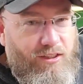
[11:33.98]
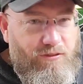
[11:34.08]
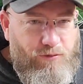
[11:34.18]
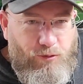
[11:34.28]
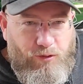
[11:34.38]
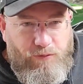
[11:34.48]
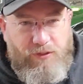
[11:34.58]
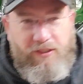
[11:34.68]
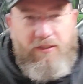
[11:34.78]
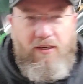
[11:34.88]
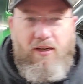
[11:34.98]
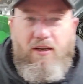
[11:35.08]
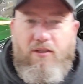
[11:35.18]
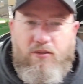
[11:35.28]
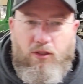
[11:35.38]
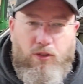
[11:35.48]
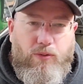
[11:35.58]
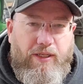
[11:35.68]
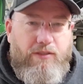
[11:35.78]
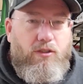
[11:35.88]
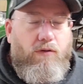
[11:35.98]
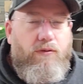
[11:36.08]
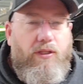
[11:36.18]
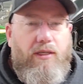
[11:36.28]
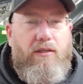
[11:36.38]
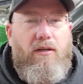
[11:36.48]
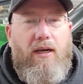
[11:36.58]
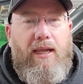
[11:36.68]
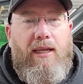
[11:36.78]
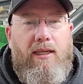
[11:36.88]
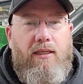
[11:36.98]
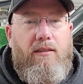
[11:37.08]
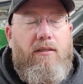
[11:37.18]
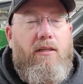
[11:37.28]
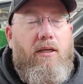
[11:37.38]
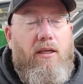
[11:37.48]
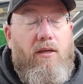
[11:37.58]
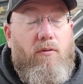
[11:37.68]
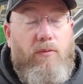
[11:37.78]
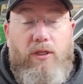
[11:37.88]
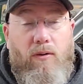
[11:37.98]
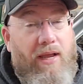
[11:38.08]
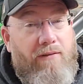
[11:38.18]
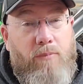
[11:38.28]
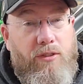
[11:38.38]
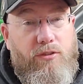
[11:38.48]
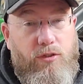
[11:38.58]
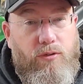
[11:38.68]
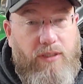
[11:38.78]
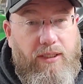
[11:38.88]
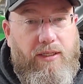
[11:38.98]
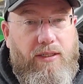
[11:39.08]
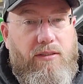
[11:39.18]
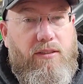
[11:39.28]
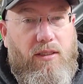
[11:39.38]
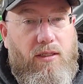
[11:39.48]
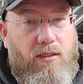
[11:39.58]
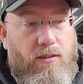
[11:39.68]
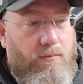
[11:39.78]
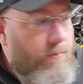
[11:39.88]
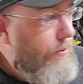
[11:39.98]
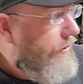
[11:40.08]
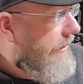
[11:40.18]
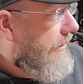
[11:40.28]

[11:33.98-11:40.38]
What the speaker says: the floor over there. So it's over there, and we don't have much to do to it. It's a pretty